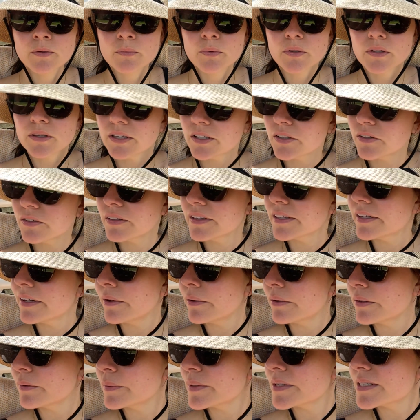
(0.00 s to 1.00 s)
We're literally the
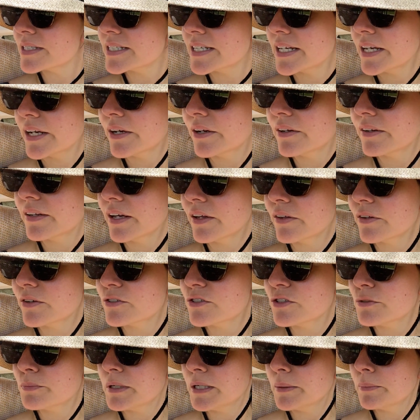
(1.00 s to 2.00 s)
only ones here. The other
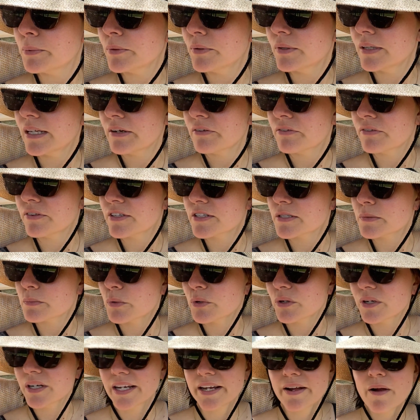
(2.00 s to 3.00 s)
2 people left this
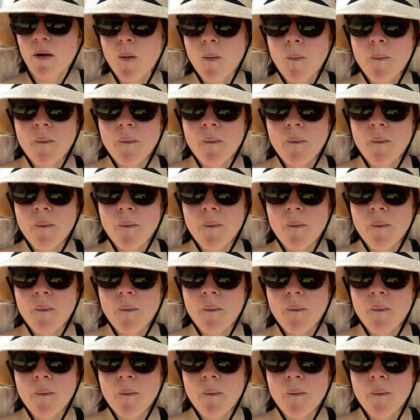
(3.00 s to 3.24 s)
morning,